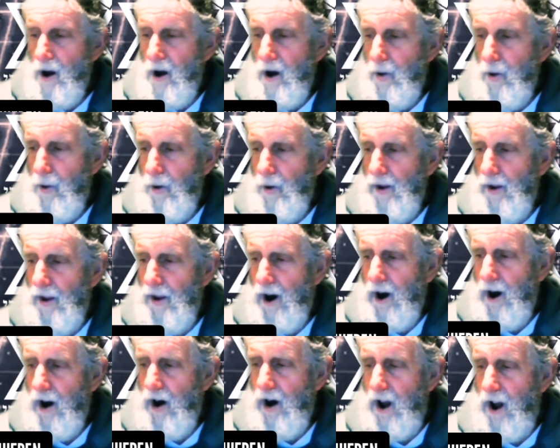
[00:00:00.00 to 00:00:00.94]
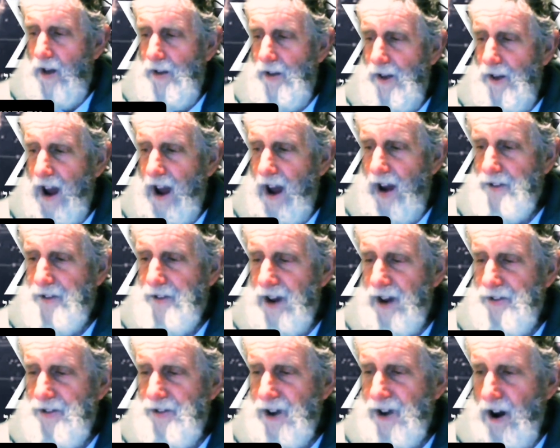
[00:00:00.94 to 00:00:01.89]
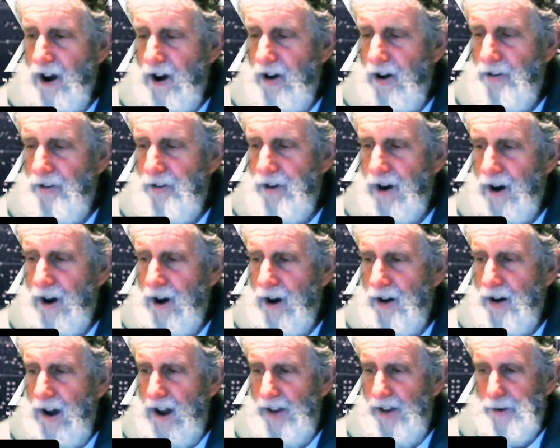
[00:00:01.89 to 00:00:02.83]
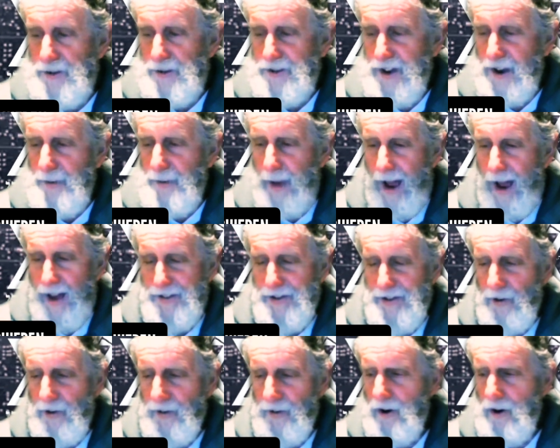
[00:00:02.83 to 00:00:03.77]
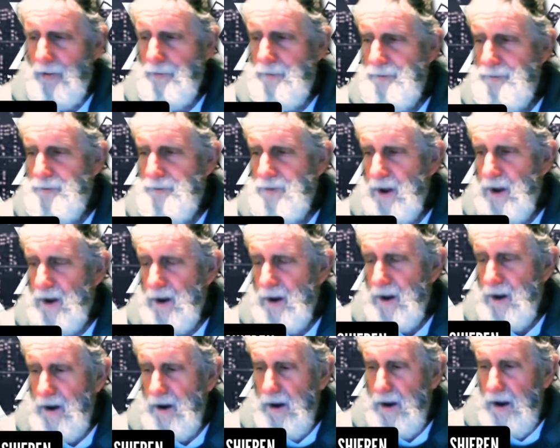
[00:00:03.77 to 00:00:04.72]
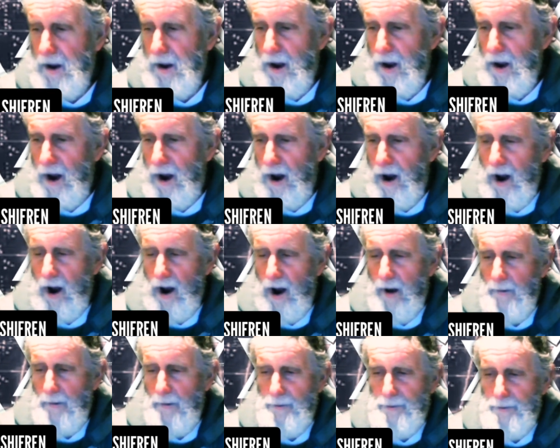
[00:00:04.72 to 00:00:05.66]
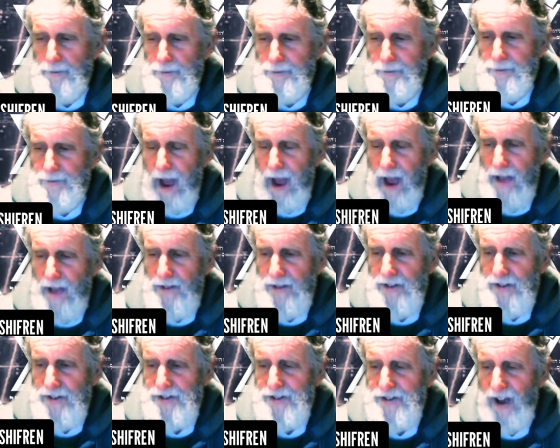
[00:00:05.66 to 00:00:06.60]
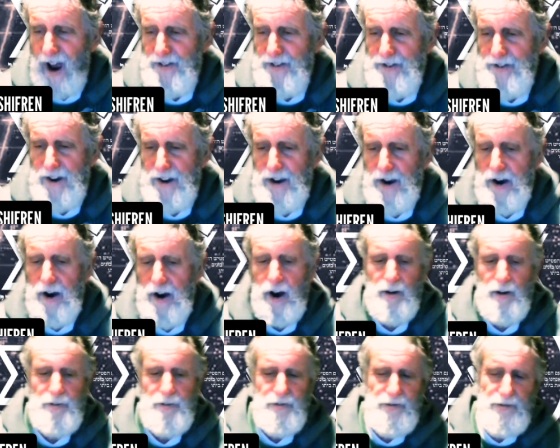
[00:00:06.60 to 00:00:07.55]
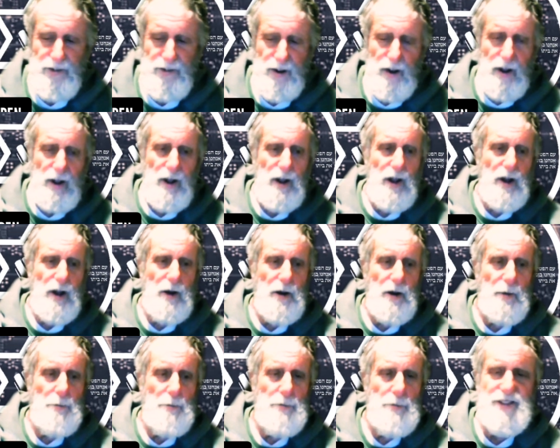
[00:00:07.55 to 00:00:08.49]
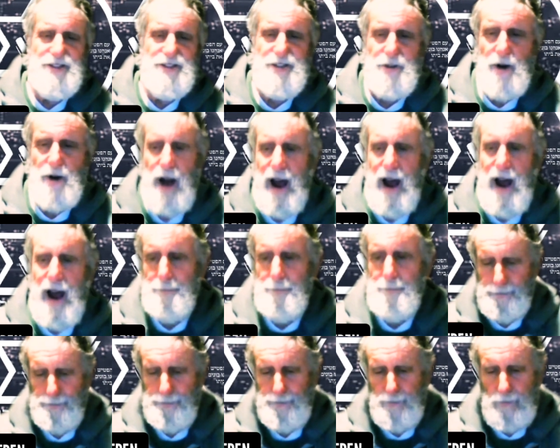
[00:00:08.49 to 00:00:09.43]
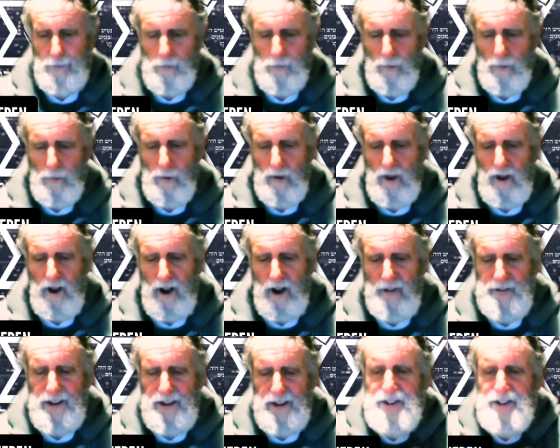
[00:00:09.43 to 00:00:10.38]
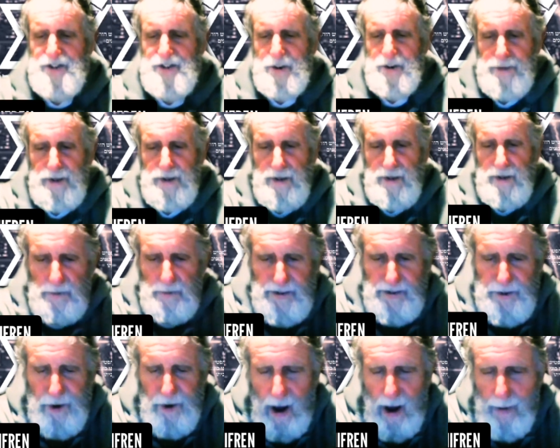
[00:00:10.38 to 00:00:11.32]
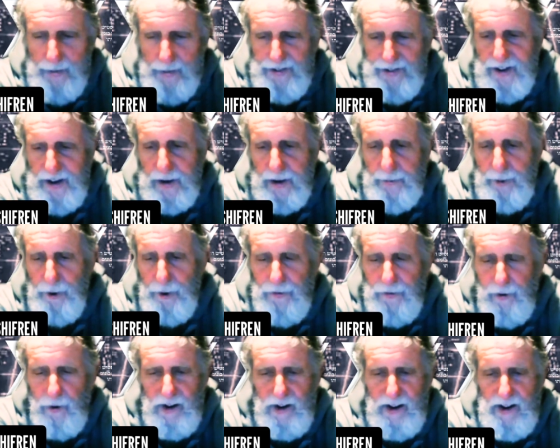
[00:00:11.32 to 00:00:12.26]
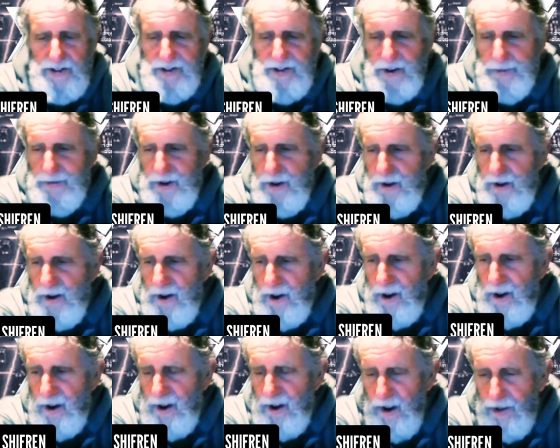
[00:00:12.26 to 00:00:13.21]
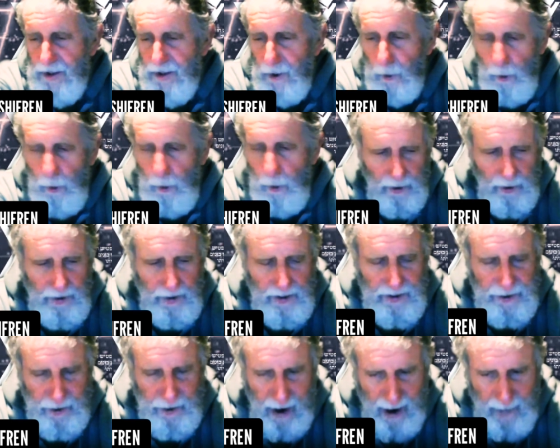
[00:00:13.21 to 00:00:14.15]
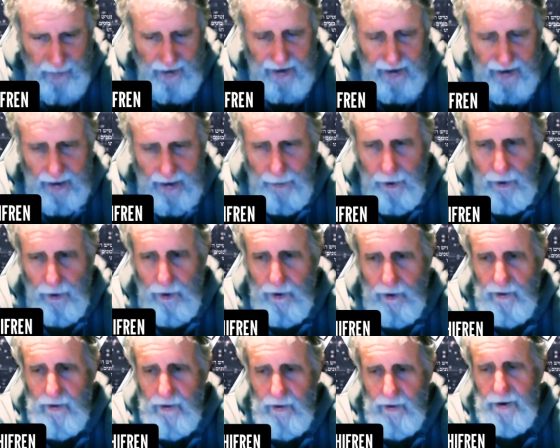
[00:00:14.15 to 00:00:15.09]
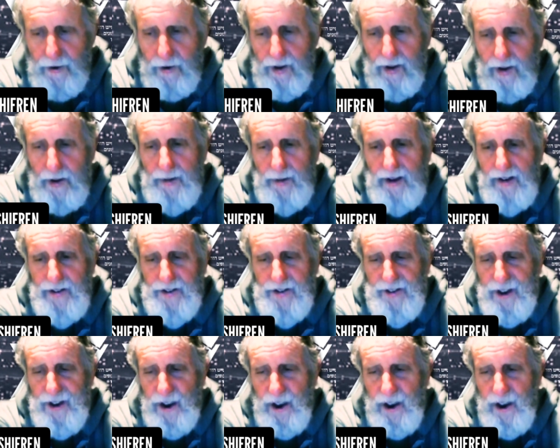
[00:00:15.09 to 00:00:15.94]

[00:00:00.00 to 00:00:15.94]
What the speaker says: we are on the advent of, as we said, Passover, and this idea of Mitzrayim, of Egypt. Mitzrayim is Hebrew for Egypt. The word Mitzrayim in Hebrew literally means,